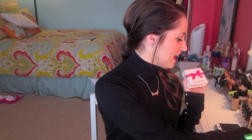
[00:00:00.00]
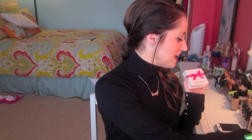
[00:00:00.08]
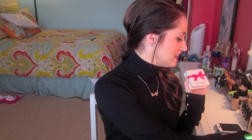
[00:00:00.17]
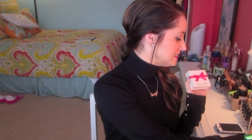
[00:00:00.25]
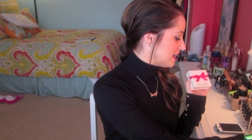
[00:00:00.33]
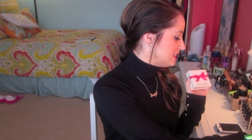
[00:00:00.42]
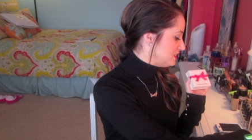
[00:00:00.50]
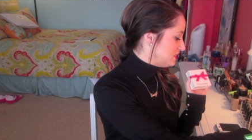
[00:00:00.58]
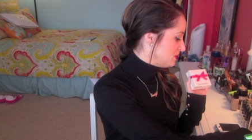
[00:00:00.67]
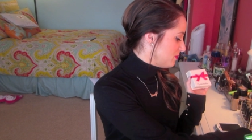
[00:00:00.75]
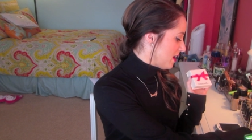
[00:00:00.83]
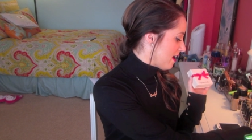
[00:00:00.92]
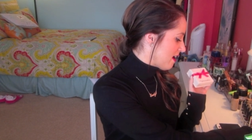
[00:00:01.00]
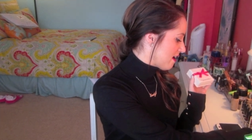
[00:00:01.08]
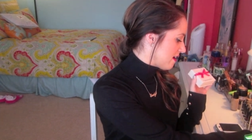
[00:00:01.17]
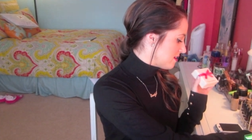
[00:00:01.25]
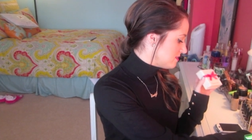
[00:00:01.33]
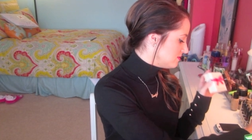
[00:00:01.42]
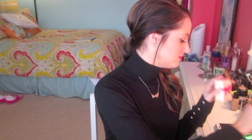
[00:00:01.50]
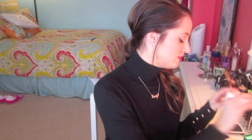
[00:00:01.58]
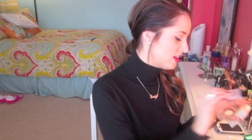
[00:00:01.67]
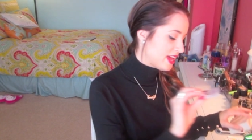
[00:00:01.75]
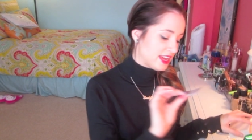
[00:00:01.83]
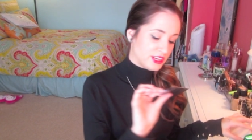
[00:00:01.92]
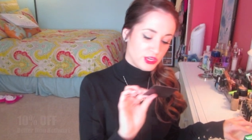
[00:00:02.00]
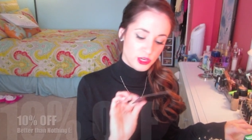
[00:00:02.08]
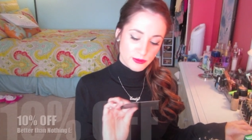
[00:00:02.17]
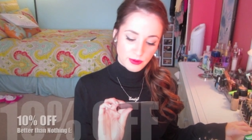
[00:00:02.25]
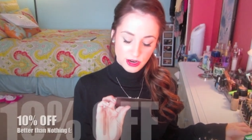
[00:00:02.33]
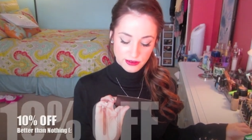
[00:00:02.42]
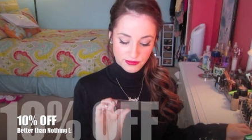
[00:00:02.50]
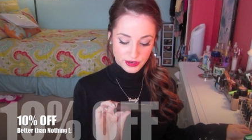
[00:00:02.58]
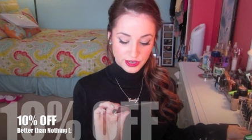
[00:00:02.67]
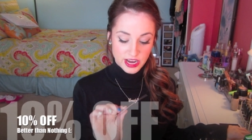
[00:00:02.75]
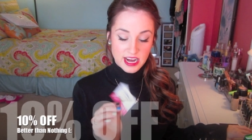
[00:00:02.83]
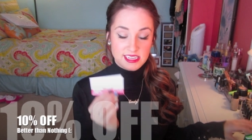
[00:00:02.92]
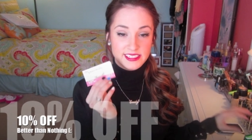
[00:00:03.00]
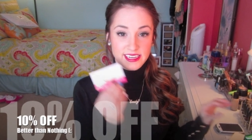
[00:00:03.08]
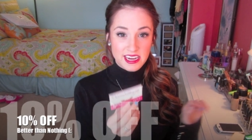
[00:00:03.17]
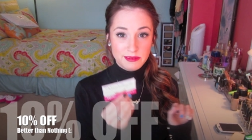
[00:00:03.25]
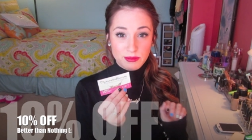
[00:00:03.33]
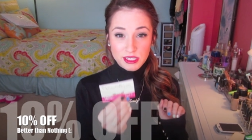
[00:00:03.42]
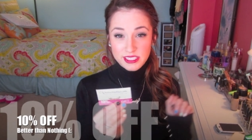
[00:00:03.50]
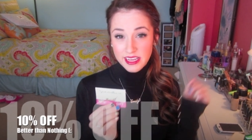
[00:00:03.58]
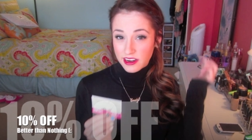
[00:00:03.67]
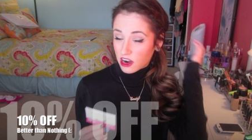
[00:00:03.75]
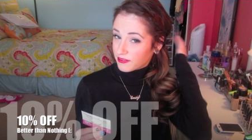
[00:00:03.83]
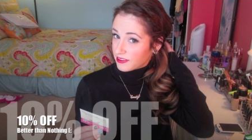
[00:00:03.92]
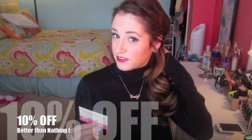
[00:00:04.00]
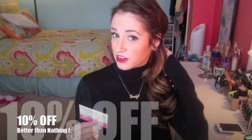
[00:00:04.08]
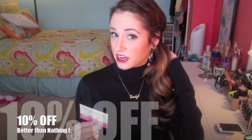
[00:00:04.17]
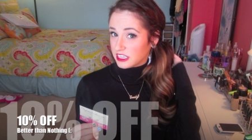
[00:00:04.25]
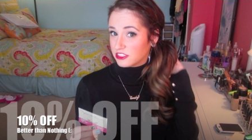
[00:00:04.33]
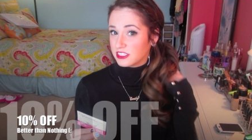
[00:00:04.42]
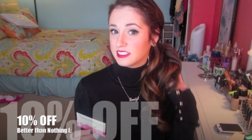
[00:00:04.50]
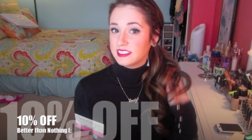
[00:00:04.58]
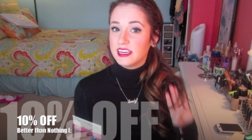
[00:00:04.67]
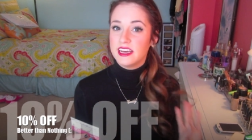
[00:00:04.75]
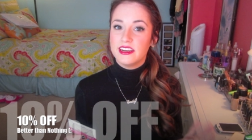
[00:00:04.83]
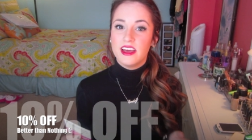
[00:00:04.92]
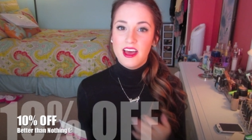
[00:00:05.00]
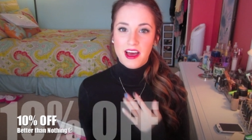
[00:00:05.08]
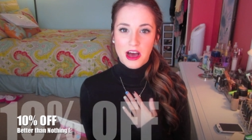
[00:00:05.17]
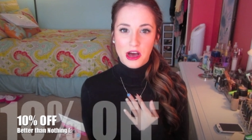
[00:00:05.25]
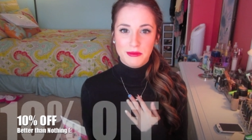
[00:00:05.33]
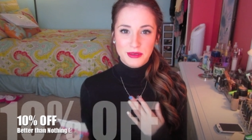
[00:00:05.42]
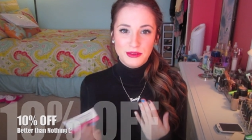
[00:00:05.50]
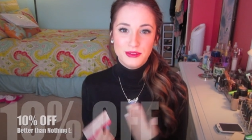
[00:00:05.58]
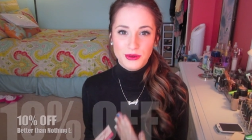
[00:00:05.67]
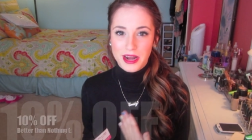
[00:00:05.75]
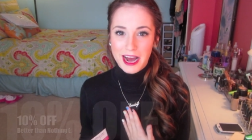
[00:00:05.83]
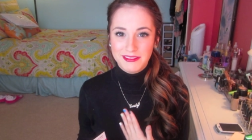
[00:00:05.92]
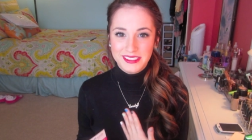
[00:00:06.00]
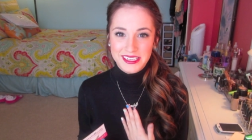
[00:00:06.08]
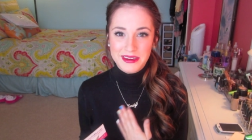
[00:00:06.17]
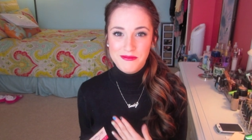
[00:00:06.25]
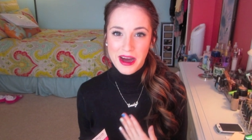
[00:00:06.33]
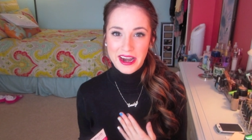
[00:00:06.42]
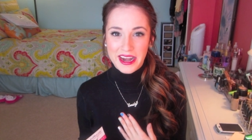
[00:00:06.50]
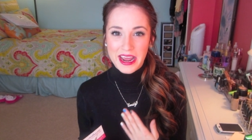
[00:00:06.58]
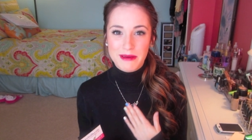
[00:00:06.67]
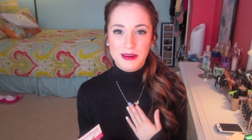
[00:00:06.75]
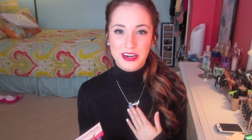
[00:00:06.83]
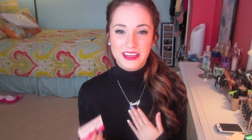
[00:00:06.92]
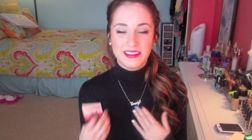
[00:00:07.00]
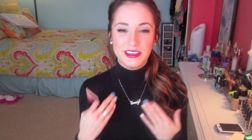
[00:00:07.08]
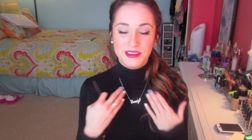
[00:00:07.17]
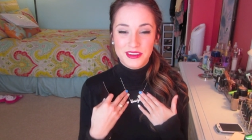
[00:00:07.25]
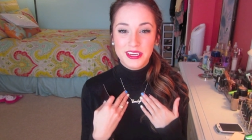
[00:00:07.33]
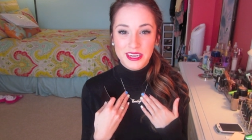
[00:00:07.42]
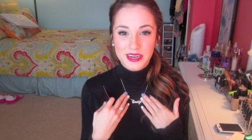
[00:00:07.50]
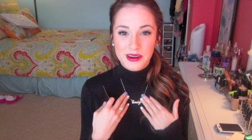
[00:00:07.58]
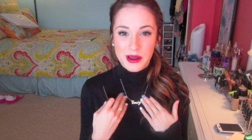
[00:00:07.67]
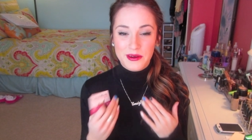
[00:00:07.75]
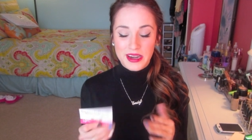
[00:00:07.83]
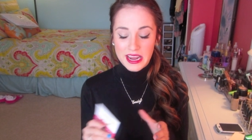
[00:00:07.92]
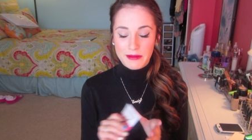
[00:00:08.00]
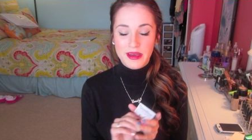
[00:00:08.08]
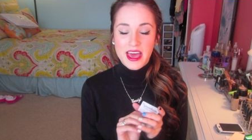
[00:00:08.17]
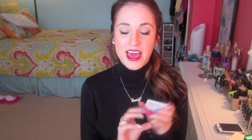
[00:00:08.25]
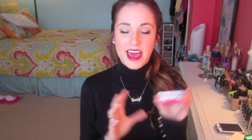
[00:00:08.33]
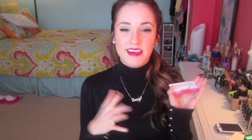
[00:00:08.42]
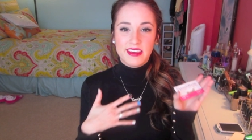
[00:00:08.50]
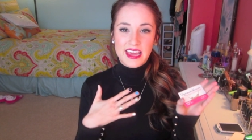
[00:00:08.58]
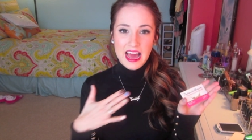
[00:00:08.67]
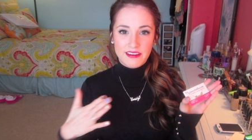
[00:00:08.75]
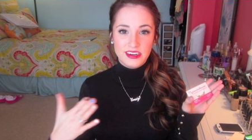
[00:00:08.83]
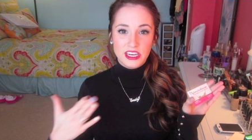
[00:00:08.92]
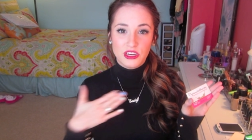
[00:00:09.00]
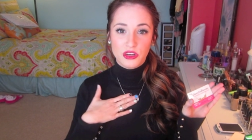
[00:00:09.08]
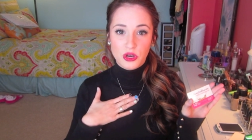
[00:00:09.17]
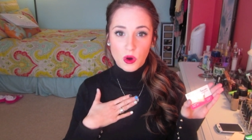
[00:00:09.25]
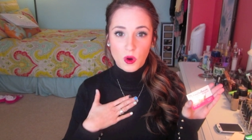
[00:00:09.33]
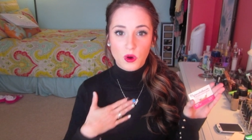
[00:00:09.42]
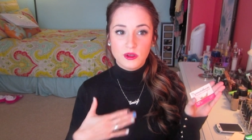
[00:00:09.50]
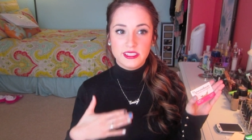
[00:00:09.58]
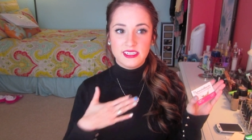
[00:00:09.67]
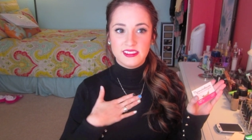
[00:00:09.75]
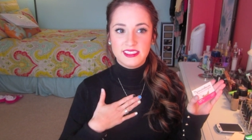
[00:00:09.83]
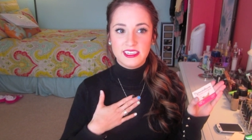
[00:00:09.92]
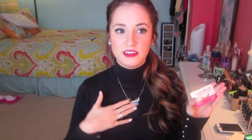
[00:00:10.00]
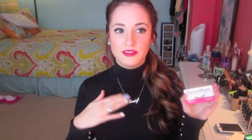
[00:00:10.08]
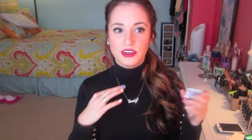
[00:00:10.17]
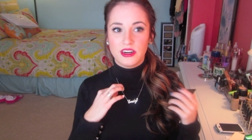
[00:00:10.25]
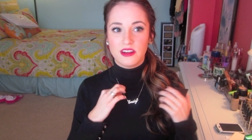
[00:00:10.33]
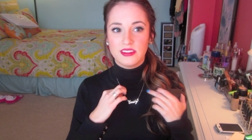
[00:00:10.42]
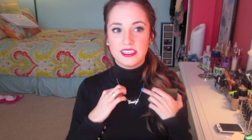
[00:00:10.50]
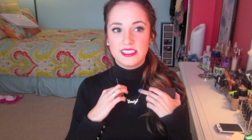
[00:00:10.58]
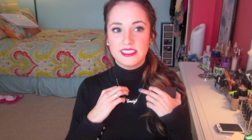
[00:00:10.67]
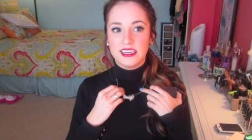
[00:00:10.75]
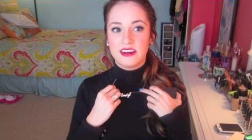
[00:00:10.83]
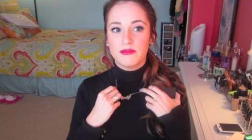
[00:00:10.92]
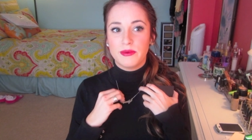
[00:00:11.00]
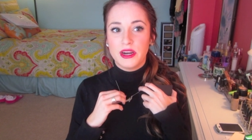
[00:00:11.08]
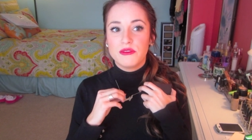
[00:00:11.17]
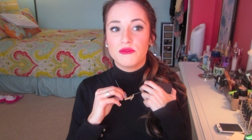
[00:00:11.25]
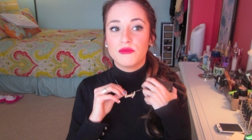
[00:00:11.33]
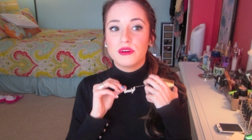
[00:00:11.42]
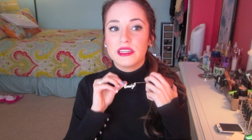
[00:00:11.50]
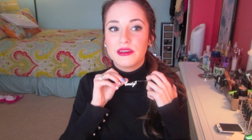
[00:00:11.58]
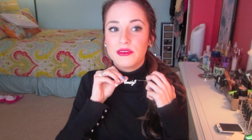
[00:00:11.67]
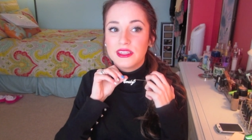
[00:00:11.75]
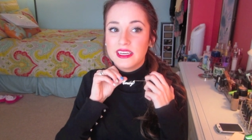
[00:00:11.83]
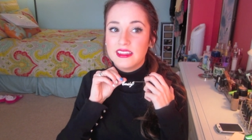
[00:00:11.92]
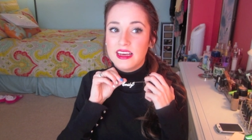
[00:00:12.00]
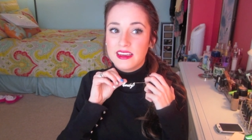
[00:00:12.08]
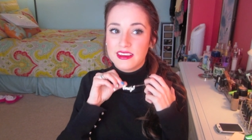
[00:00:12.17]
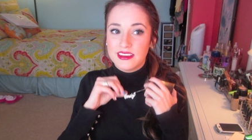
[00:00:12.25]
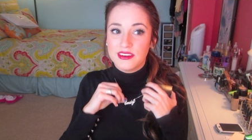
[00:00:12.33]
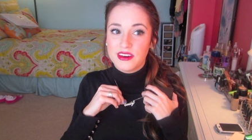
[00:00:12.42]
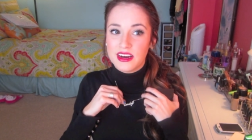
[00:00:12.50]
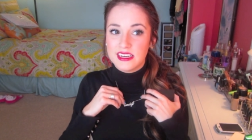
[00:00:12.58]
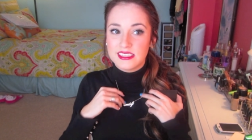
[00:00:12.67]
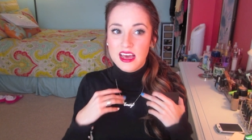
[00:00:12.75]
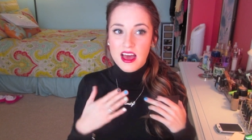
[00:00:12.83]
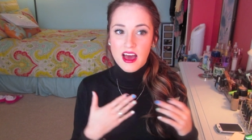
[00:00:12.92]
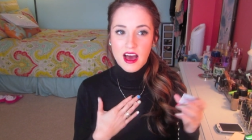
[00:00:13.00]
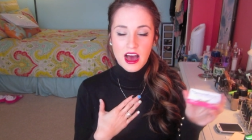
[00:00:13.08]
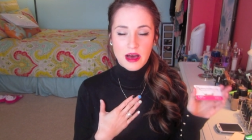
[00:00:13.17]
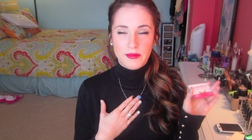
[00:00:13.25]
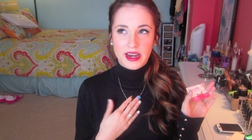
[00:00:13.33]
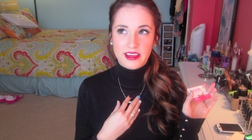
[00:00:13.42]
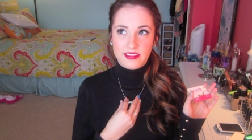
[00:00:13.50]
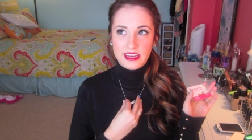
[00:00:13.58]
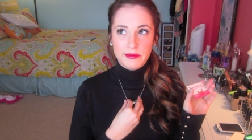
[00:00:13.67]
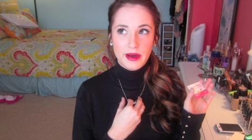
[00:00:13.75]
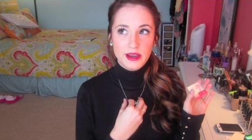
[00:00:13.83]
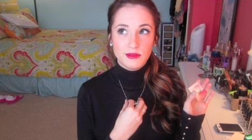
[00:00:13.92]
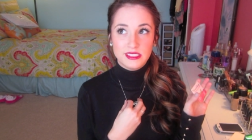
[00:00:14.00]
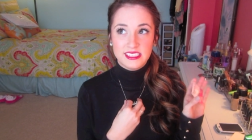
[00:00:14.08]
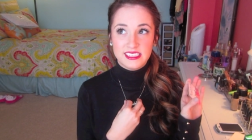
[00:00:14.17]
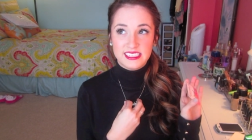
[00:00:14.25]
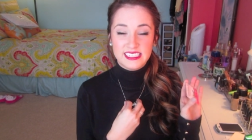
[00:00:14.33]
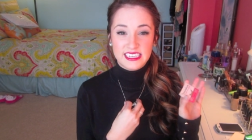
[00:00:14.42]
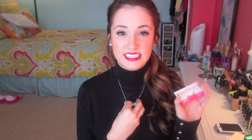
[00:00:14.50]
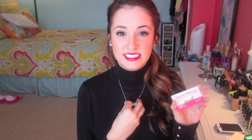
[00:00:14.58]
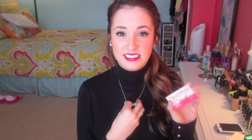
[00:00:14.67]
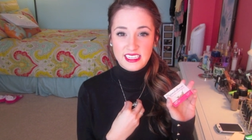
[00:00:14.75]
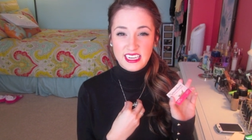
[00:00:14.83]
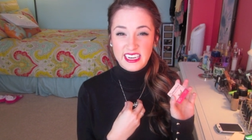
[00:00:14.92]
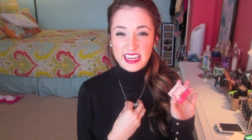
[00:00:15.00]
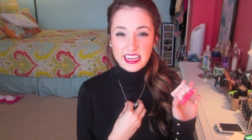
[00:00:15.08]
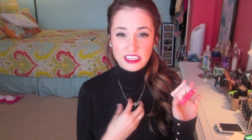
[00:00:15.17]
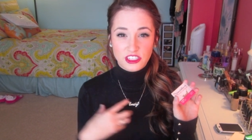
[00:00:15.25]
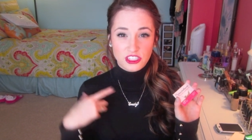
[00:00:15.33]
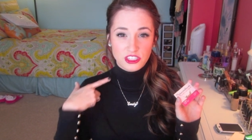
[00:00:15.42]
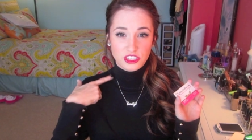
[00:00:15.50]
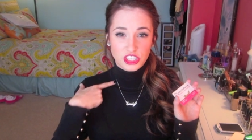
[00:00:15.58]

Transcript: And I do have a coupon for you guys, 10% off if you're interested. Um, you don't have to get my name or anything, you can get your own name. And they have it in gold and silver and all this stuff, but I really, really like it, you guys. Um, and I think mine was the 16 inch